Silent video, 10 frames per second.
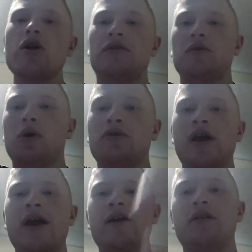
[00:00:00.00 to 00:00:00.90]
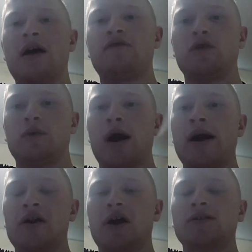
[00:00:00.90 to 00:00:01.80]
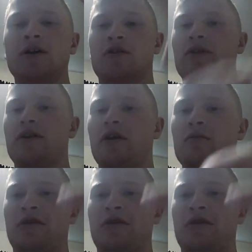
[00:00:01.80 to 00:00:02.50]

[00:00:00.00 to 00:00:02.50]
You have to rotate left or right, and you gotta dodge all these